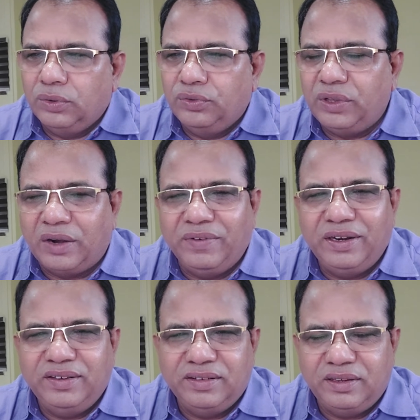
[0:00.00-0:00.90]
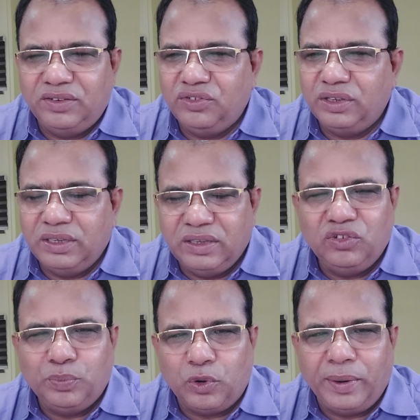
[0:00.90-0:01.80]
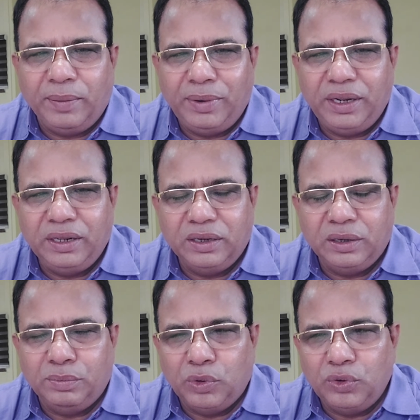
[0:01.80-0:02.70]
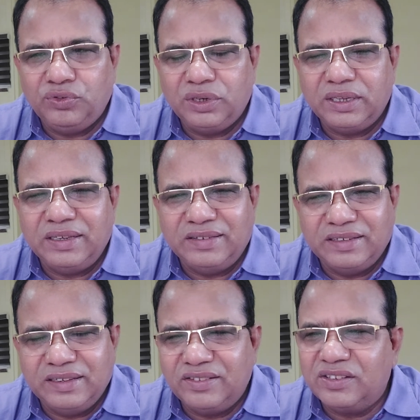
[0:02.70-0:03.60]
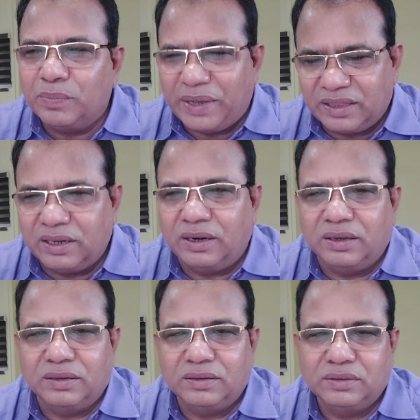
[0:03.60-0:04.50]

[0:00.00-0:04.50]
survey research is probably a most easiest method